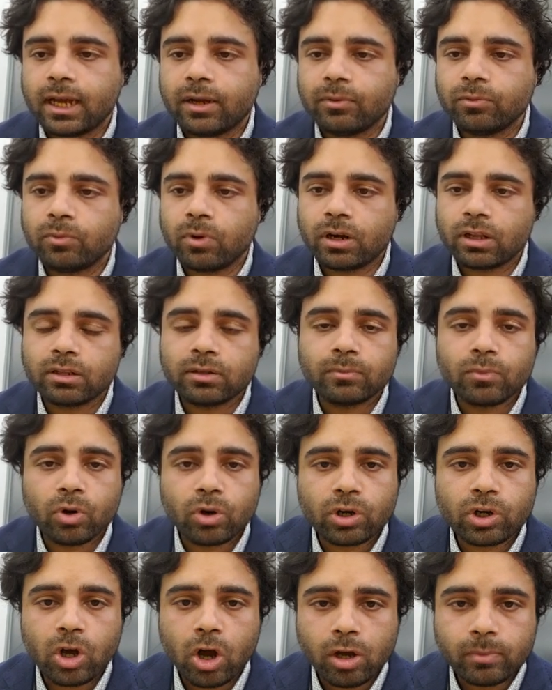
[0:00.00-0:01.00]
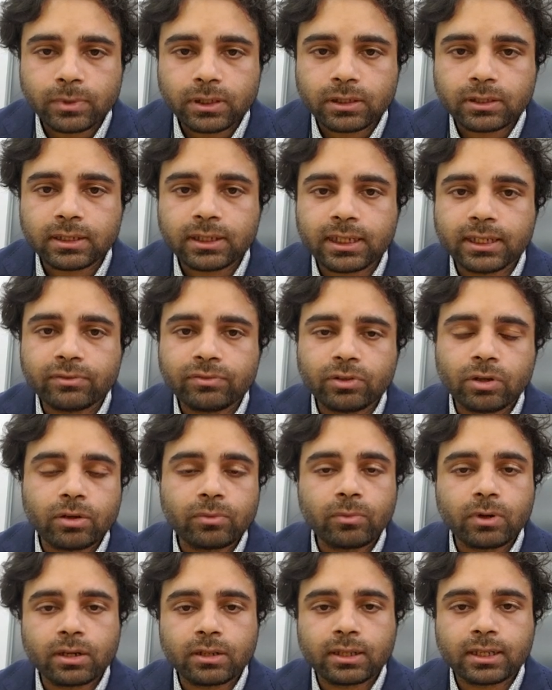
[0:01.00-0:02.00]
one of the more common, if not
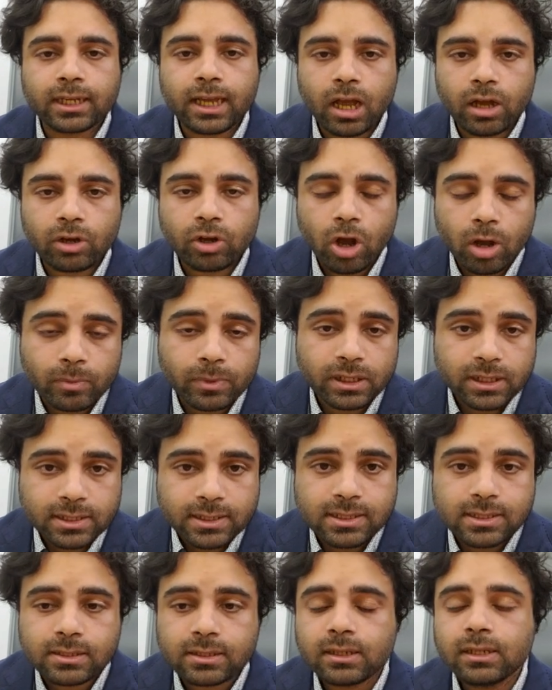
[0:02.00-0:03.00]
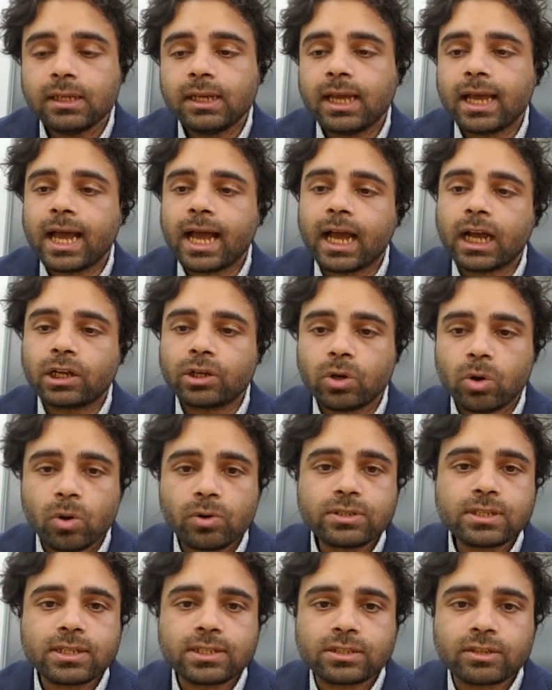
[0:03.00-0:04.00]
one of the commonest
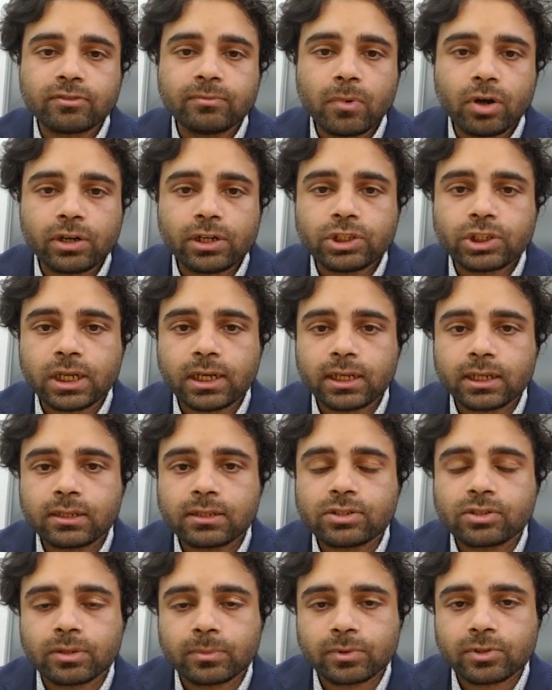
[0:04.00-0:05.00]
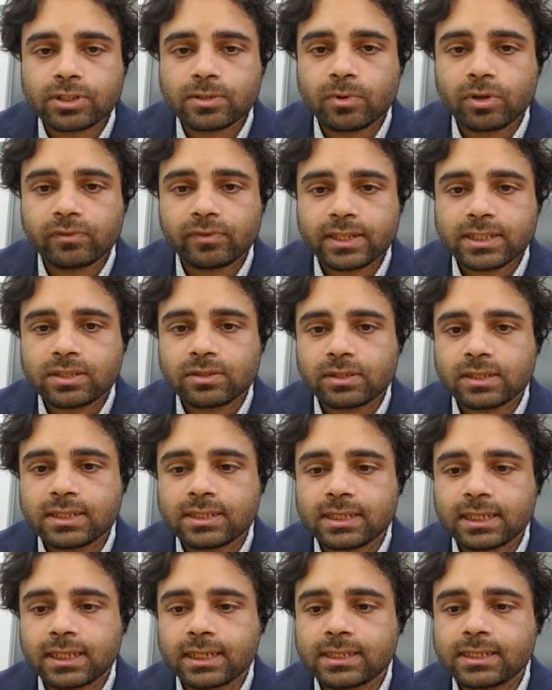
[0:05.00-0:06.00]
causes of monogenic cerebral small vessel
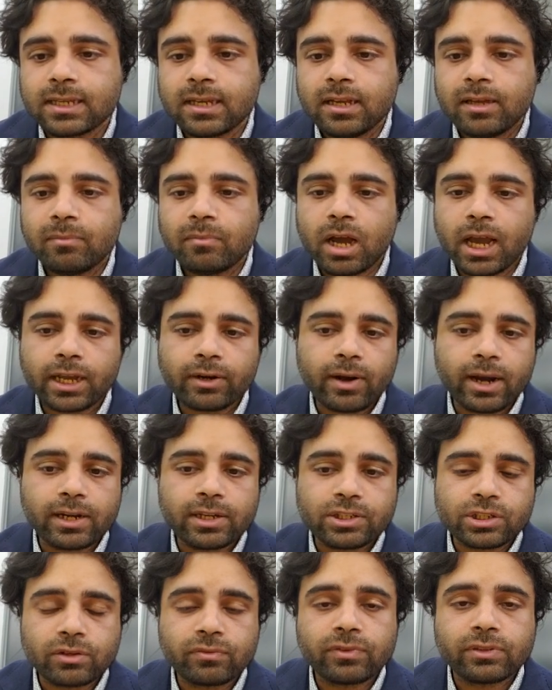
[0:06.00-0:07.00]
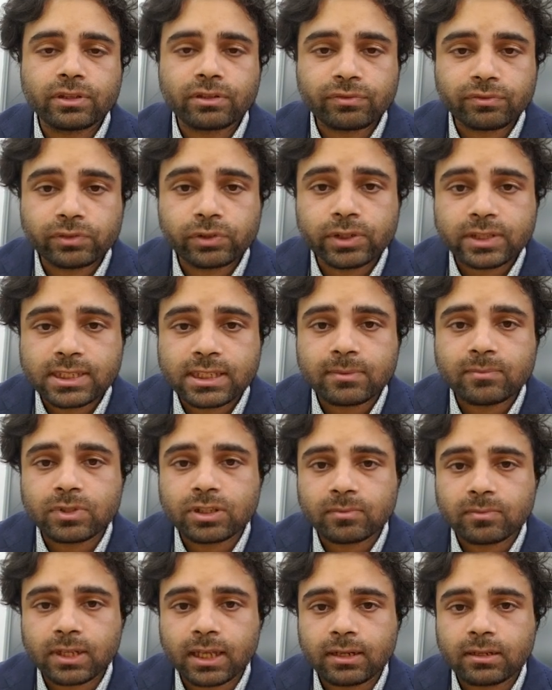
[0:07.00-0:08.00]
disease. Migraine is often the first
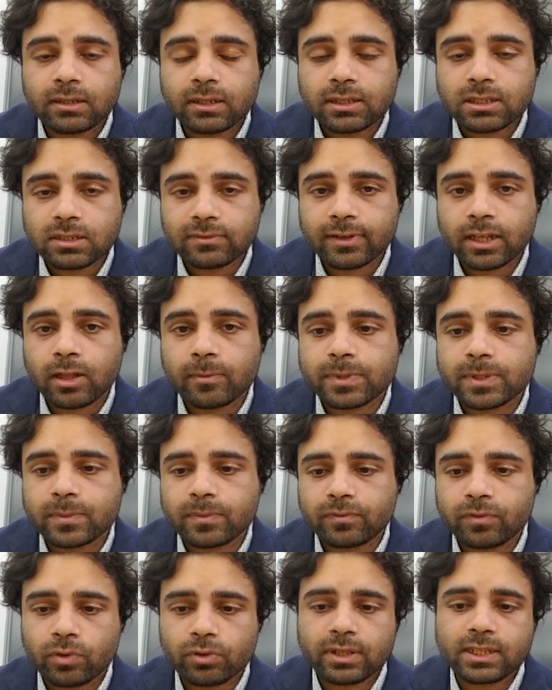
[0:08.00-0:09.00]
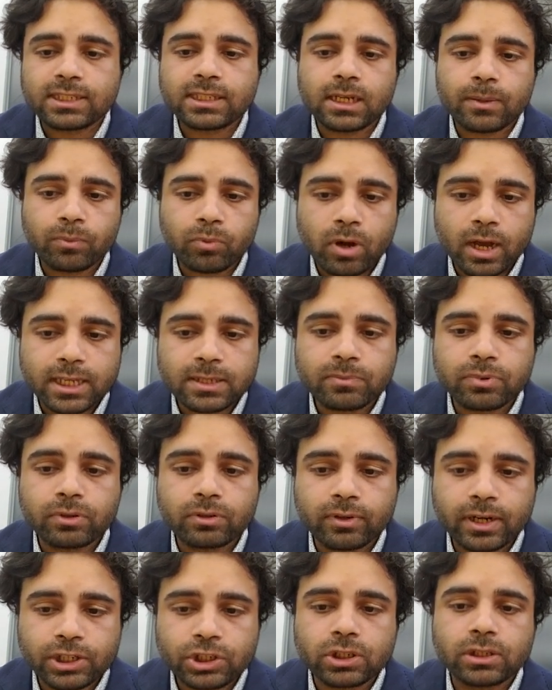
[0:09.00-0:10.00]
symptom that develops before the stepwise
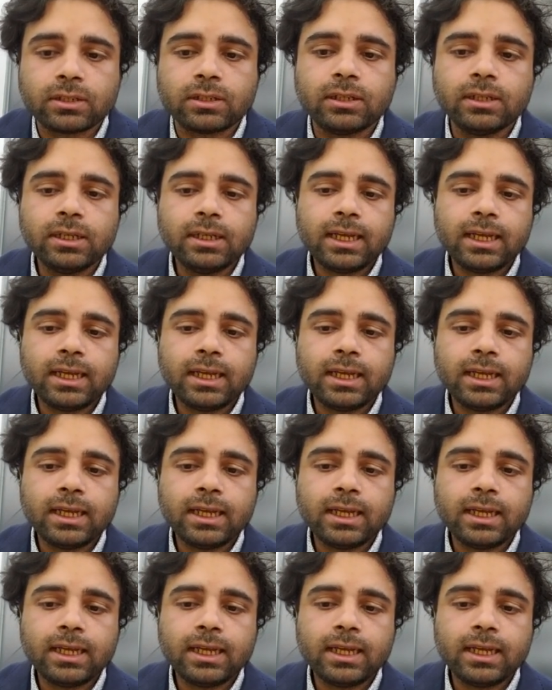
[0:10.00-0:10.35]
progression